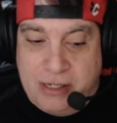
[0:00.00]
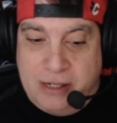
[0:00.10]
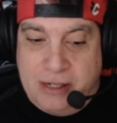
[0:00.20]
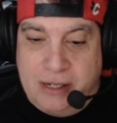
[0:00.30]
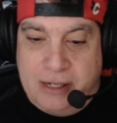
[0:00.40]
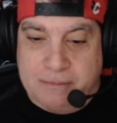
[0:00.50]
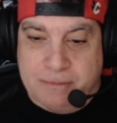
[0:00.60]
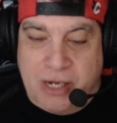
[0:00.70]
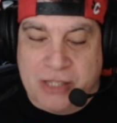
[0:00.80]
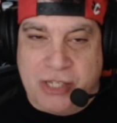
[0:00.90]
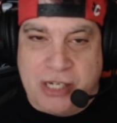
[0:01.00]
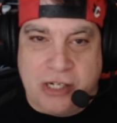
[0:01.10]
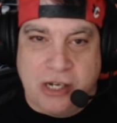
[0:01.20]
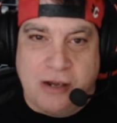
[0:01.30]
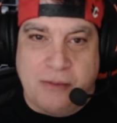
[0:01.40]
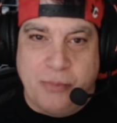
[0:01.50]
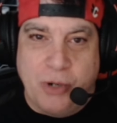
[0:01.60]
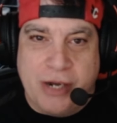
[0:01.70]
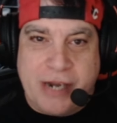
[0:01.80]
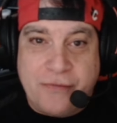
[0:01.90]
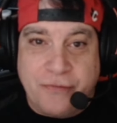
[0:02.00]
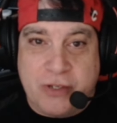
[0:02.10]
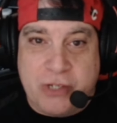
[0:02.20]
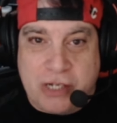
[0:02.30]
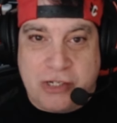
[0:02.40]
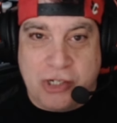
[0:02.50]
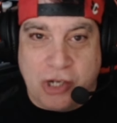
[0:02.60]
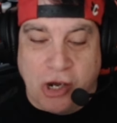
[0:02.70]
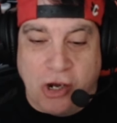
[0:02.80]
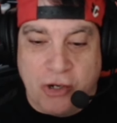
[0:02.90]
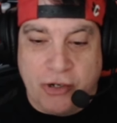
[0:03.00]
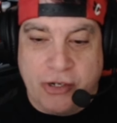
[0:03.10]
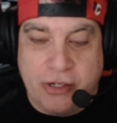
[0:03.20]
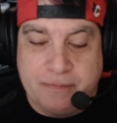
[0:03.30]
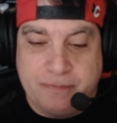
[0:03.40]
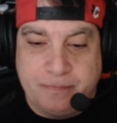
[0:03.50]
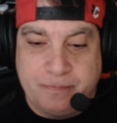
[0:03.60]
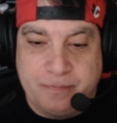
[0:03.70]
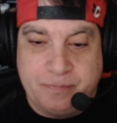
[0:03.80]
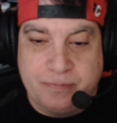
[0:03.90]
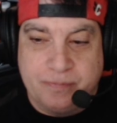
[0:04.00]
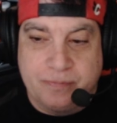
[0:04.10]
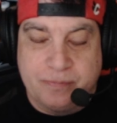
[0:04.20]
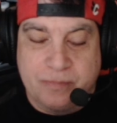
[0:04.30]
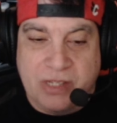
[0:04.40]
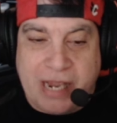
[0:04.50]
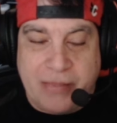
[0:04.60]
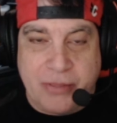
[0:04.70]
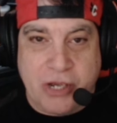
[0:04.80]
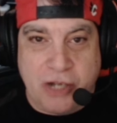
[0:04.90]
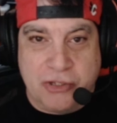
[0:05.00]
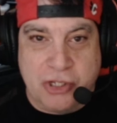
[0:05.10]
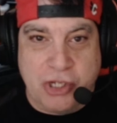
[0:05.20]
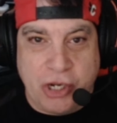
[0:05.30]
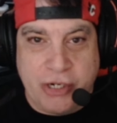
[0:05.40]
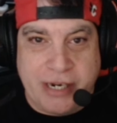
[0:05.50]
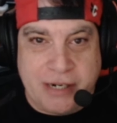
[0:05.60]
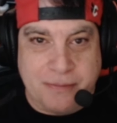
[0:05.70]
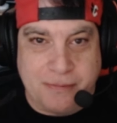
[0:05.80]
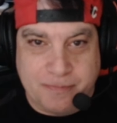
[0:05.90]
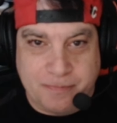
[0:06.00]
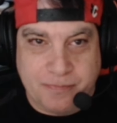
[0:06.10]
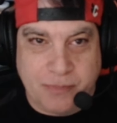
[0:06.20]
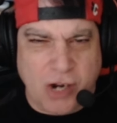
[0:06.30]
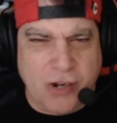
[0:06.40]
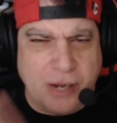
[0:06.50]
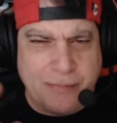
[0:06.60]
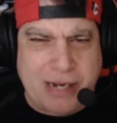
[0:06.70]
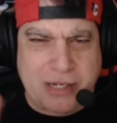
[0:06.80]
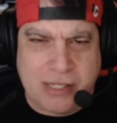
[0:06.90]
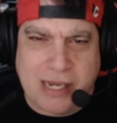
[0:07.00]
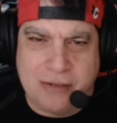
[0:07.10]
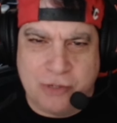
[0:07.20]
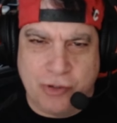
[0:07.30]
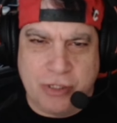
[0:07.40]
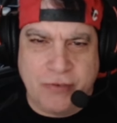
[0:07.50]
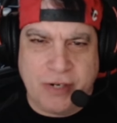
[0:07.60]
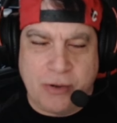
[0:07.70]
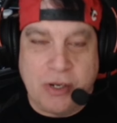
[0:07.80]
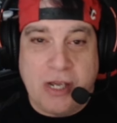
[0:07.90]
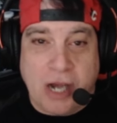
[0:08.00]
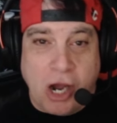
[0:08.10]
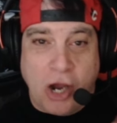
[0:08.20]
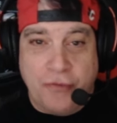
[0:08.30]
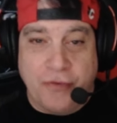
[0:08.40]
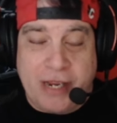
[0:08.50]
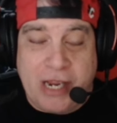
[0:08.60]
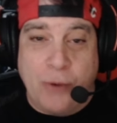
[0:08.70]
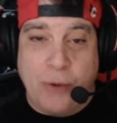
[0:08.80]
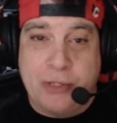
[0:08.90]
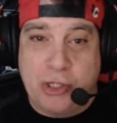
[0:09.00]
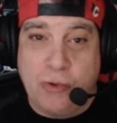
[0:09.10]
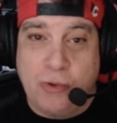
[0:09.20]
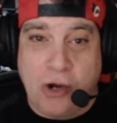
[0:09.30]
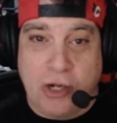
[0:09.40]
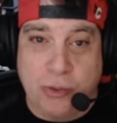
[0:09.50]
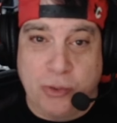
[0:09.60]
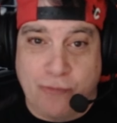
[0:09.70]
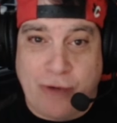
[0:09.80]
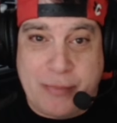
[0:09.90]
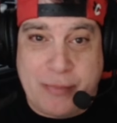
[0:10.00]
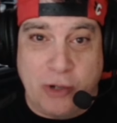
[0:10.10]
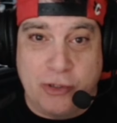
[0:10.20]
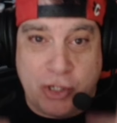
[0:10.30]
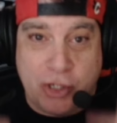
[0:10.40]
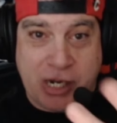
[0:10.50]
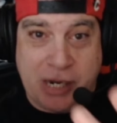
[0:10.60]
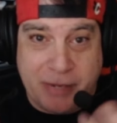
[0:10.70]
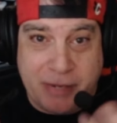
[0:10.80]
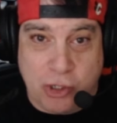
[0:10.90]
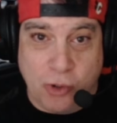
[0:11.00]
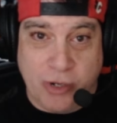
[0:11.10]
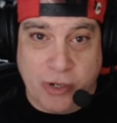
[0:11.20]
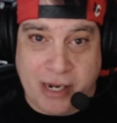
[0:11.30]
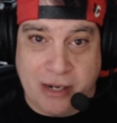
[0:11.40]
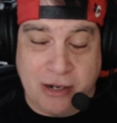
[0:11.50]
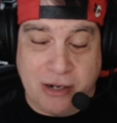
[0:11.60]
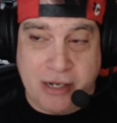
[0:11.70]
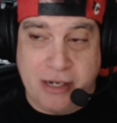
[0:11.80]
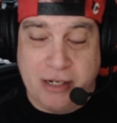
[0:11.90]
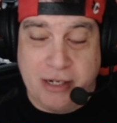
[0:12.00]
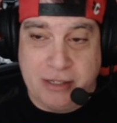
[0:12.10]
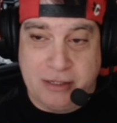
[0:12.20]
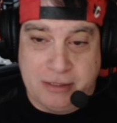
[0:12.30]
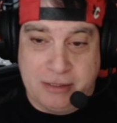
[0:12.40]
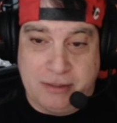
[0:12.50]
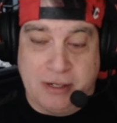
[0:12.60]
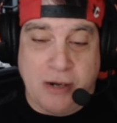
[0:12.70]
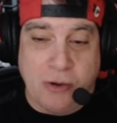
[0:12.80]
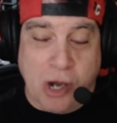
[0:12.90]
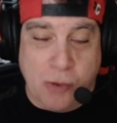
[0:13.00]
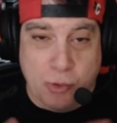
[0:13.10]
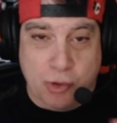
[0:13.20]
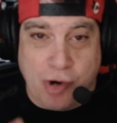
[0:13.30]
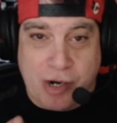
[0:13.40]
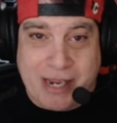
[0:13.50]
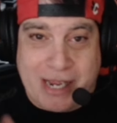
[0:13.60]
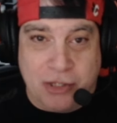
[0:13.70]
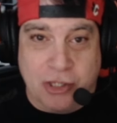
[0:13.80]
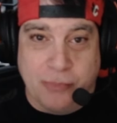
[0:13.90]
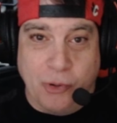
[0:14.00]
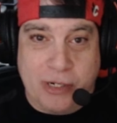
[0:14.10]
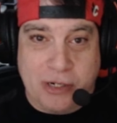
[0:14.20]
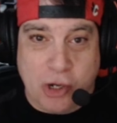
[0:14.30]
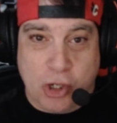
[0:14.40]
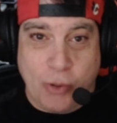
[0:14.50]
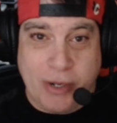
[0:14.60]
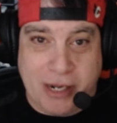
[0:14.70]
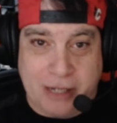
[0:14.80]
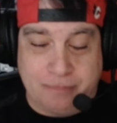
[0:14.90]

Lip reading: I did put an emphasis on getting the car to turn in. I'll come back to that during this video. Hopefully it won't be too long. I don't want to rabbit on just seeing me talking. I will try and get to the point quicker.